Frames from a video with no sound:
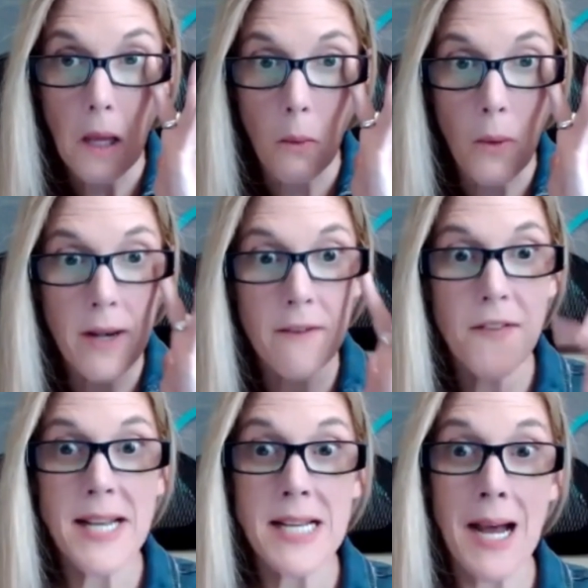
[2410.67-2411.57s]
What if
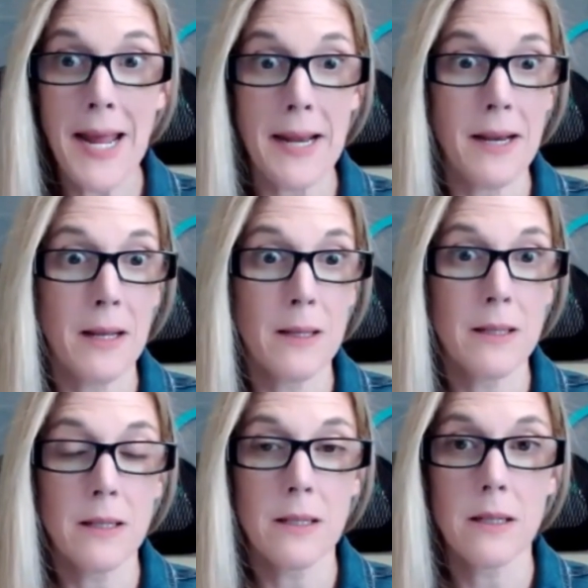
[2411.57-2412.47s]
they died?
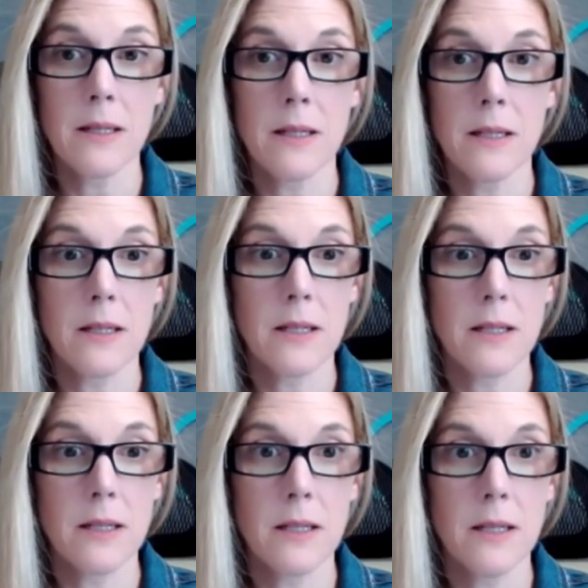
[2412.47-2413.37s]
Hmm.
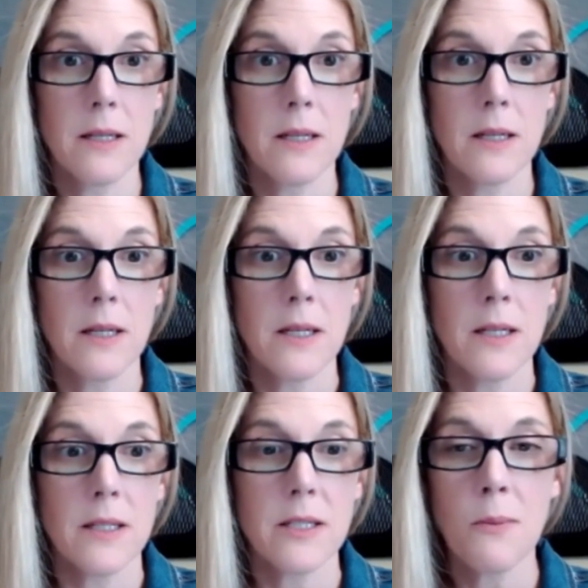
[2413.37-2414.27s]

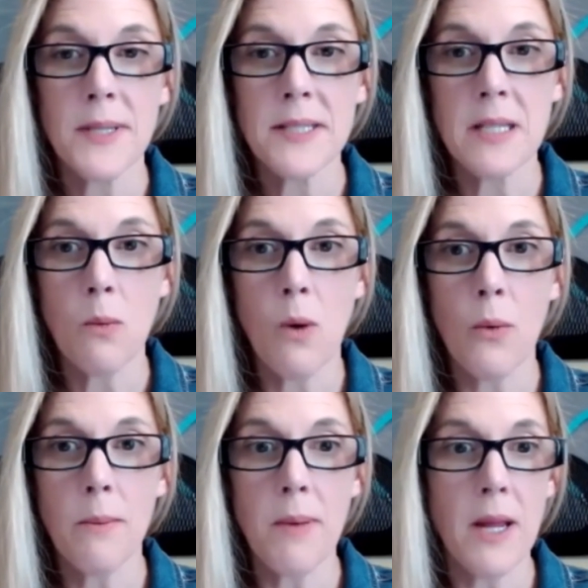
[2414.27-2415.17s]
So, Misty, what
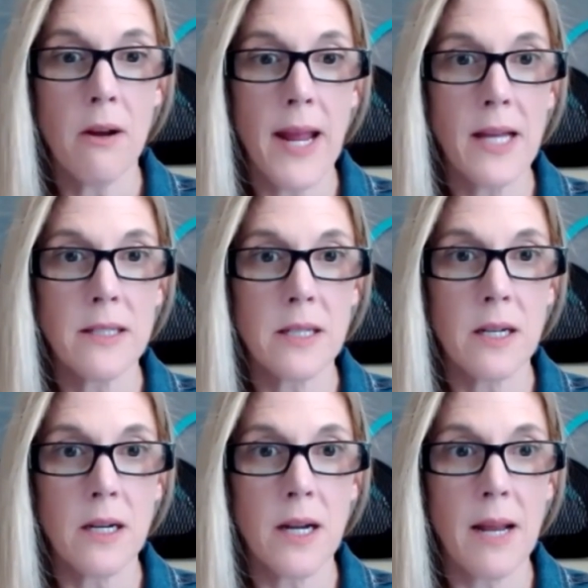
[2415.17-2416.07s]
would be your
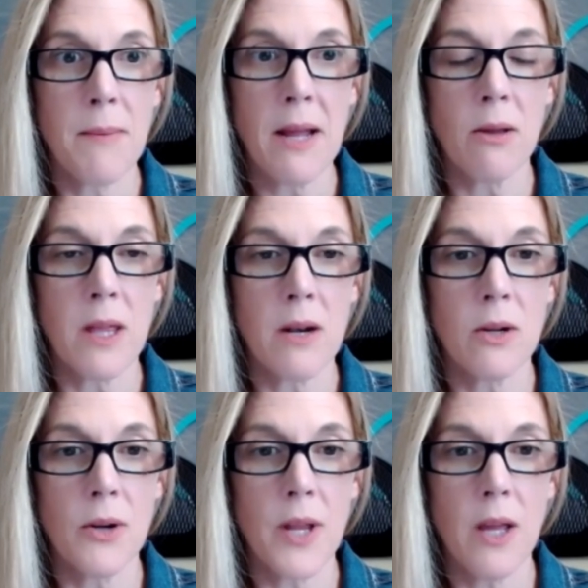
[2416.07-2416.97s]
answer? And Michael, then I'll
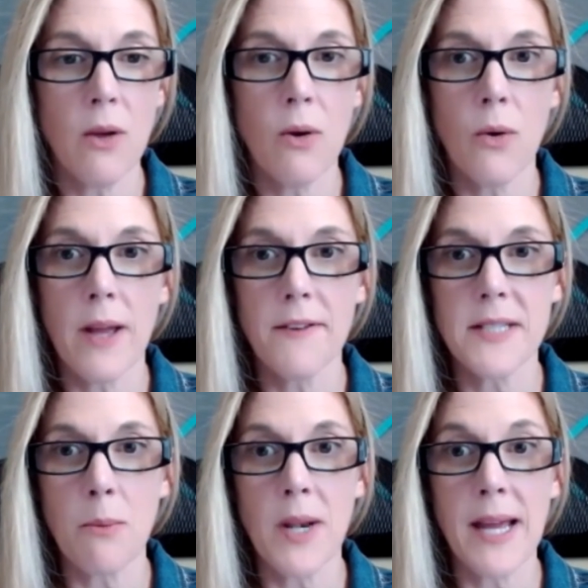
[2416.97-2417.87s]
go to you. If
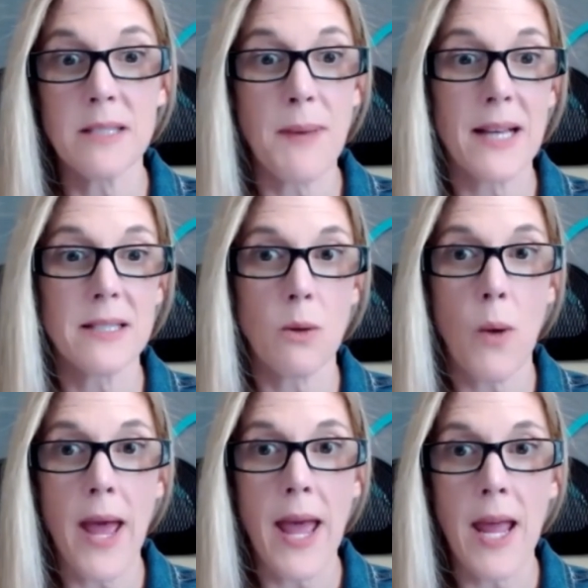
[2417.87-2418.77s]
someone has passed
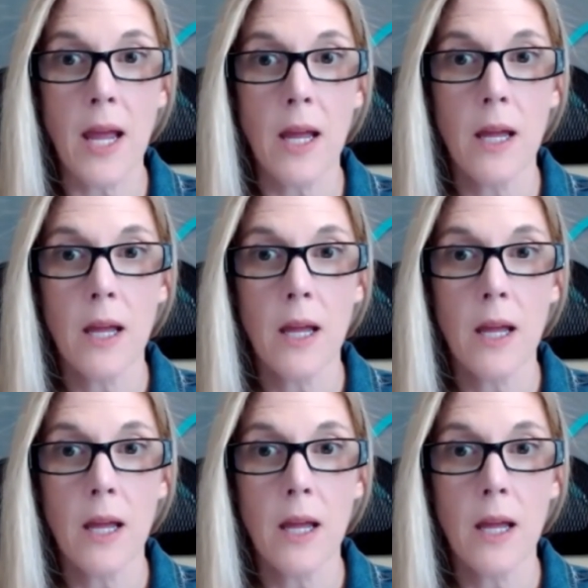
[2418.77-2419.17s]
away,